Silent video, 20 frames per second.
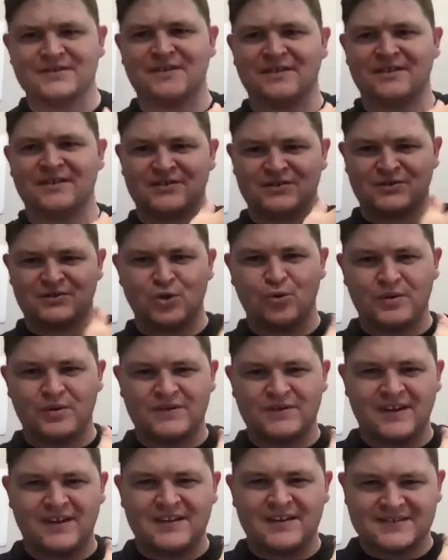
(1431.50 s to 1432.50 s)
the scuba
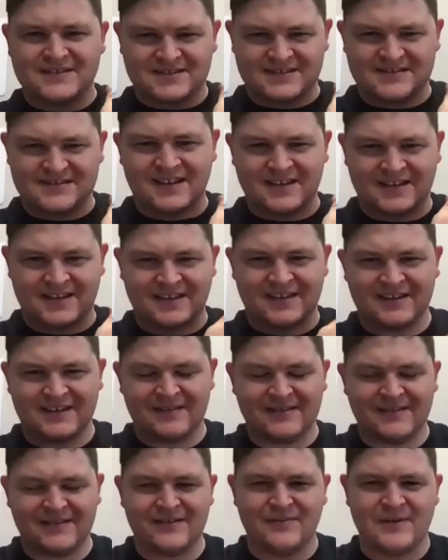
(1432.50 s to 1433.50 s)
tanks, is like
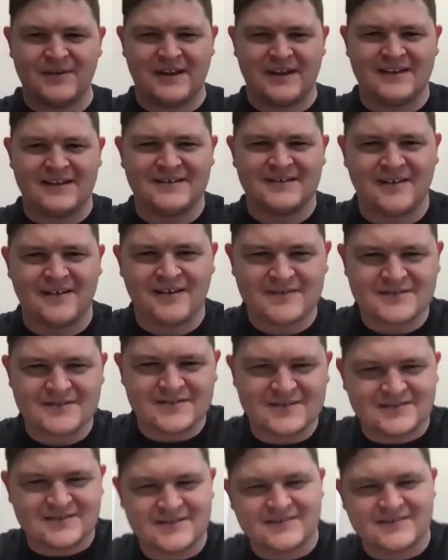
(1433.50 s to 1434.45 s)
helium and oxygen?